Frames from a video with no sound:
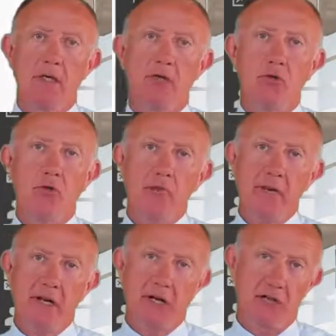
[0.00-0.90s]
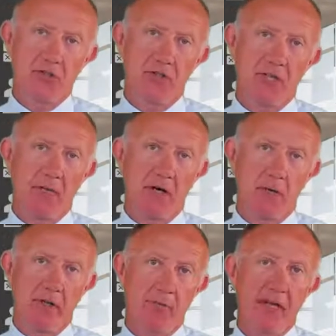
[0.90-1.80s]
You've been asked to come up
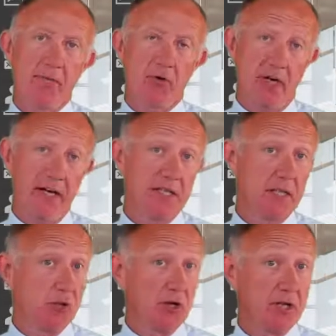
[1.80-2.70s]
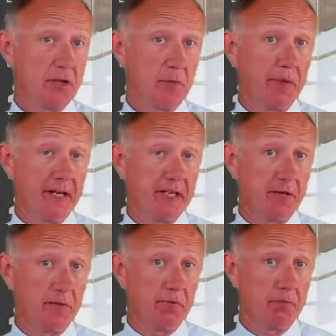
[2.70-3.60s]
with a bid price, a price you're prepared to
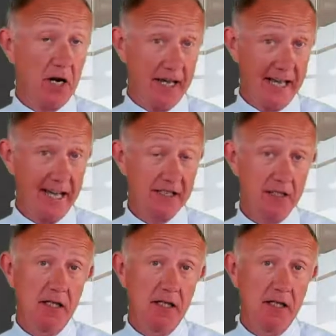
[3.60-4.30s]
buy at,